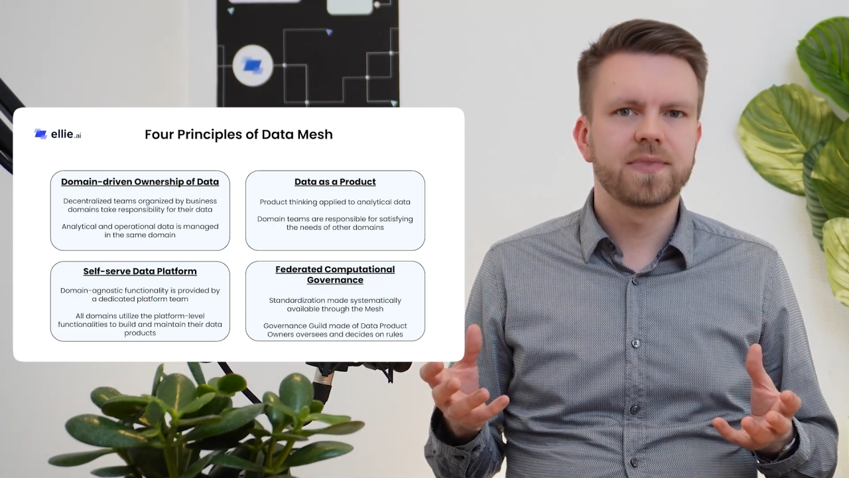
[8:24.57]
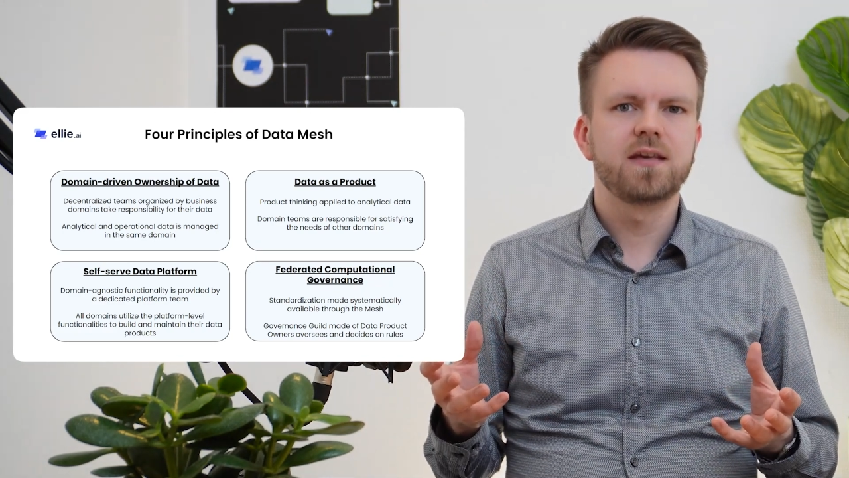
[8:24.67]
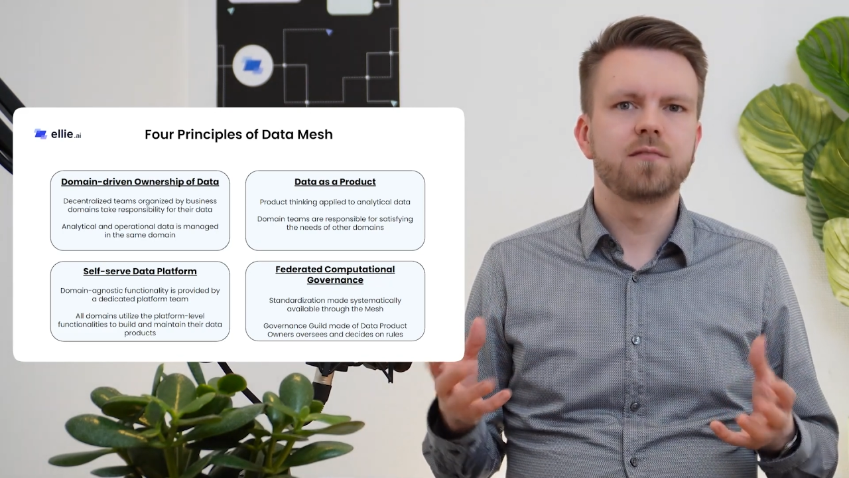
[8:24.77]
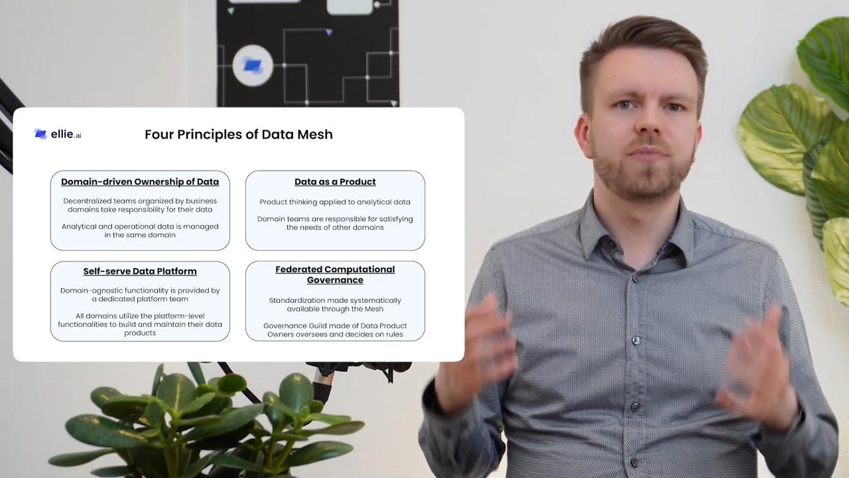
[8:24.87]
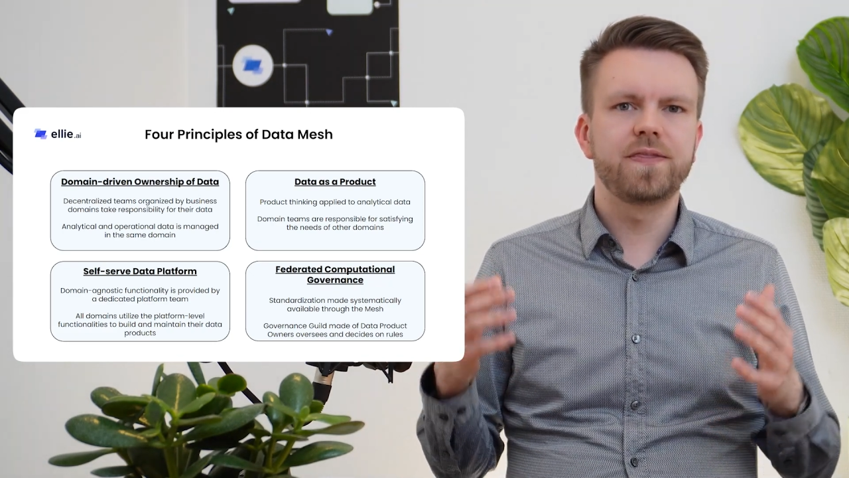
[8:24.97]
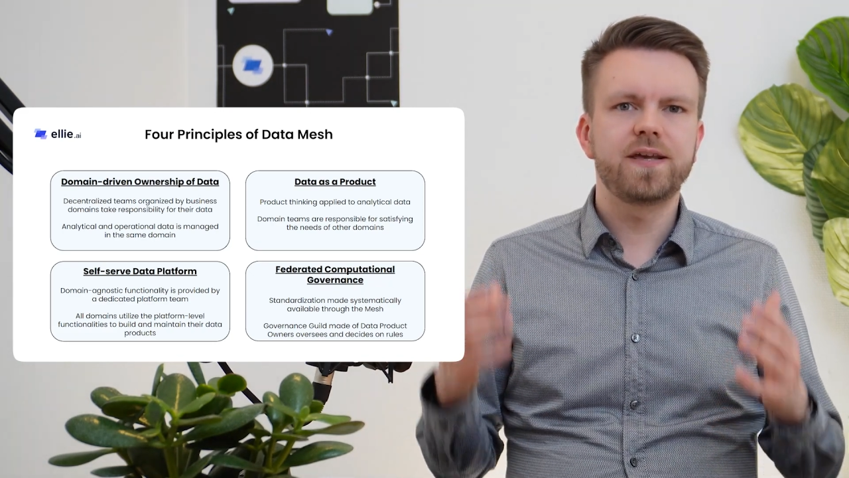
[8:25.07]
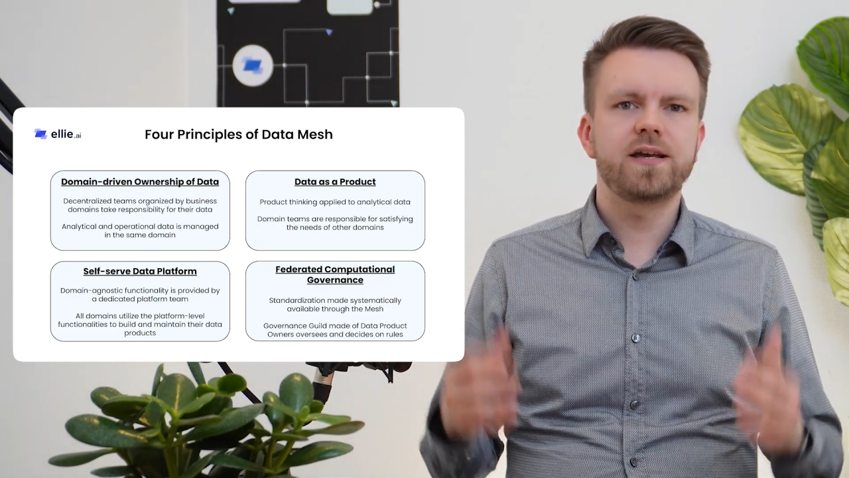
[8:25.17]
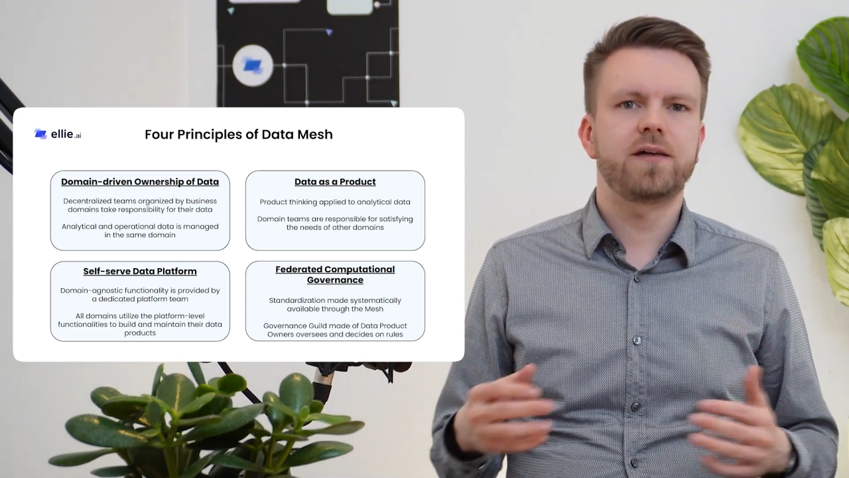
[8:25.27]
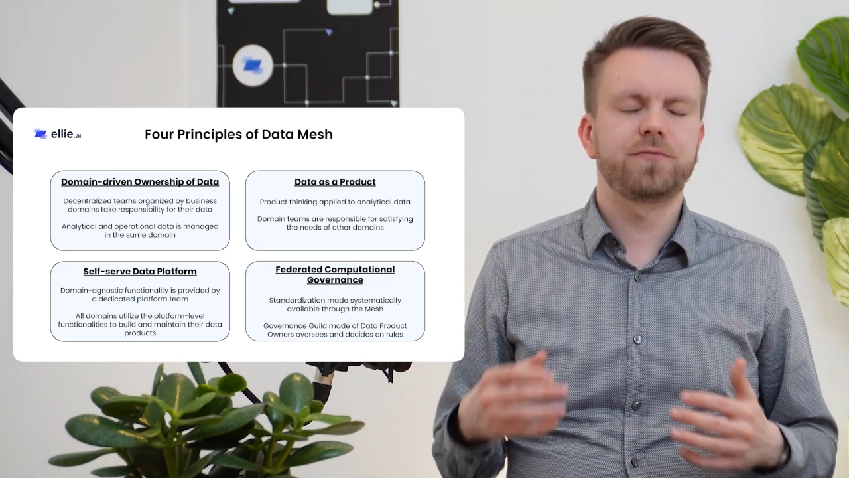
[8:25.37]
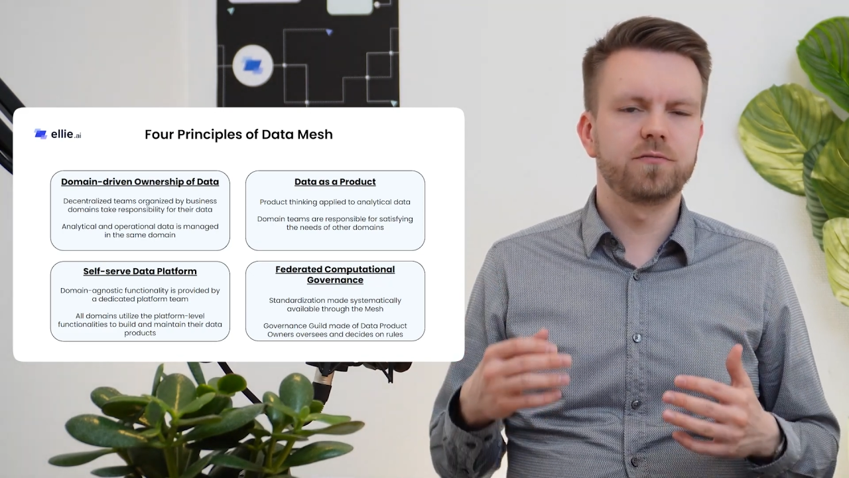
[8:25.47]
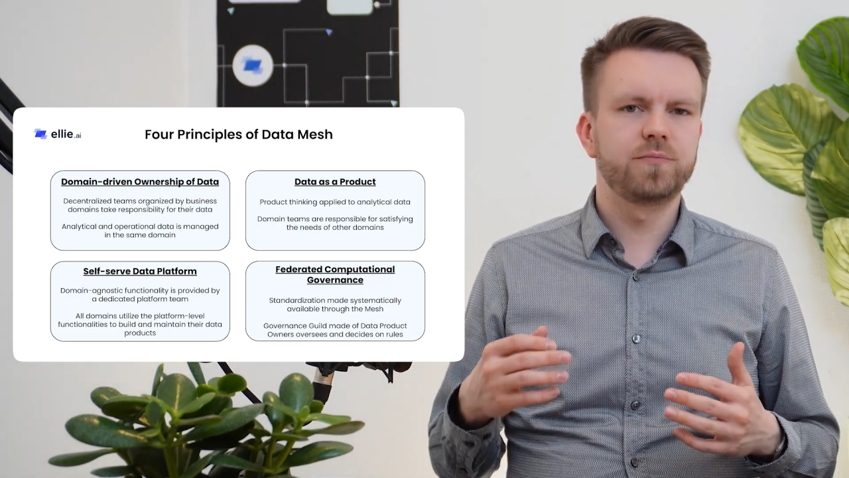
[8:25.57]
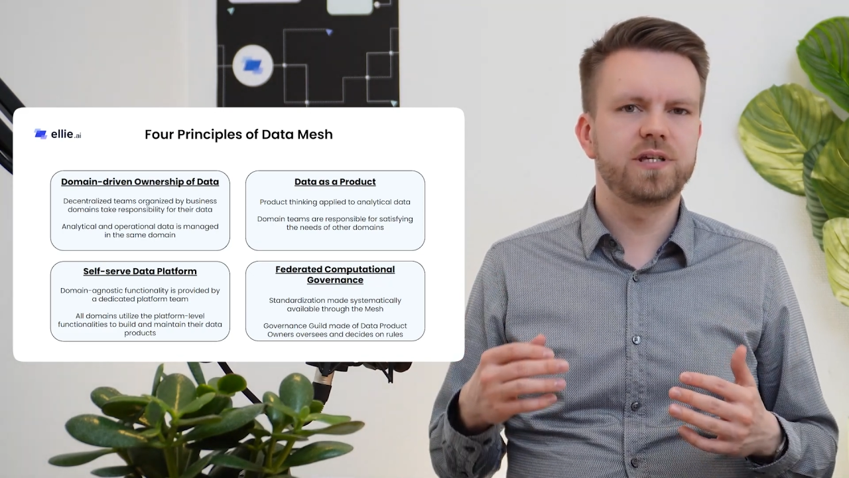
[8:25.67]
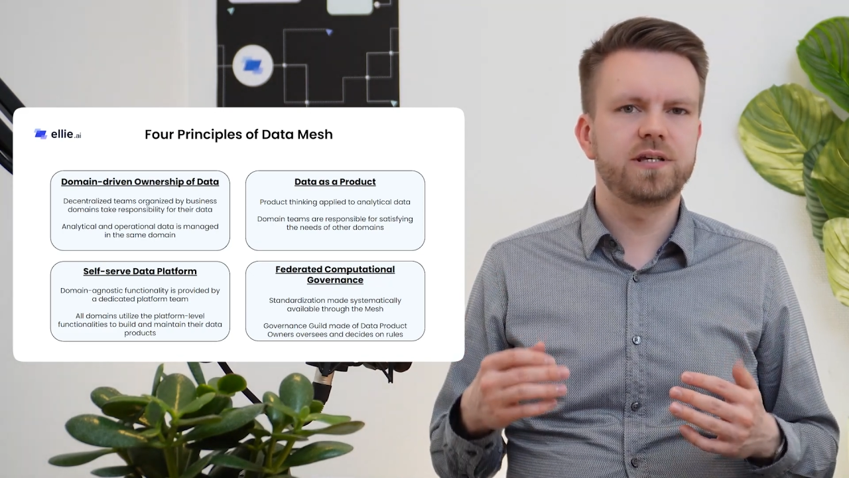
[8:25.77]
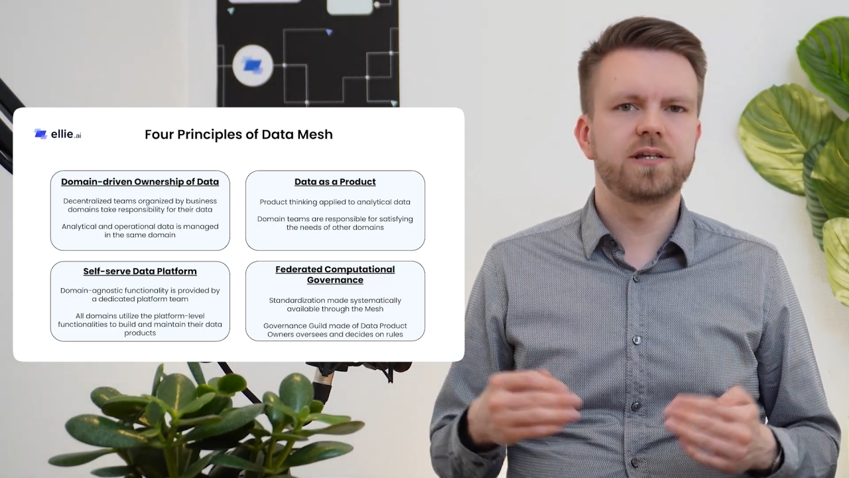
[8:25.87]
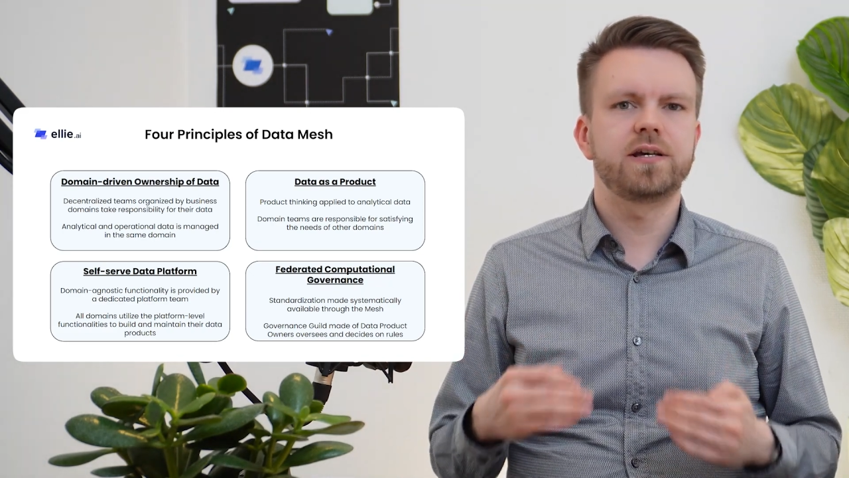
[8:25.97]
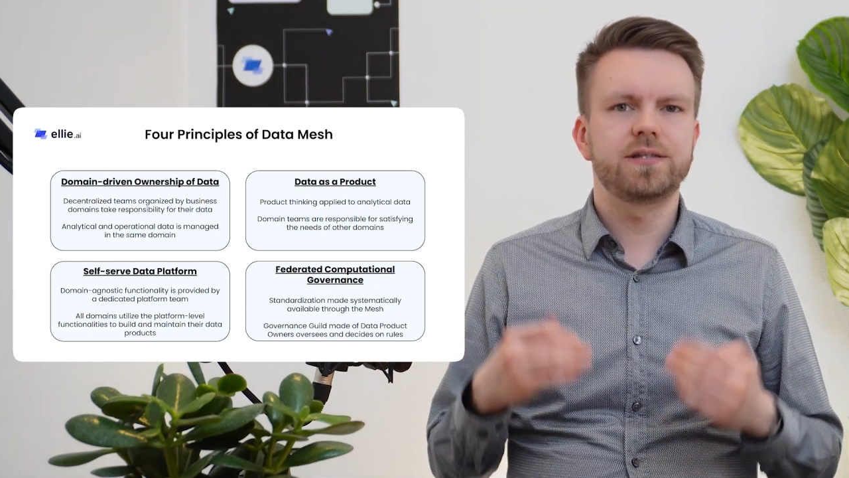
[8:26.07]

but they have to be in a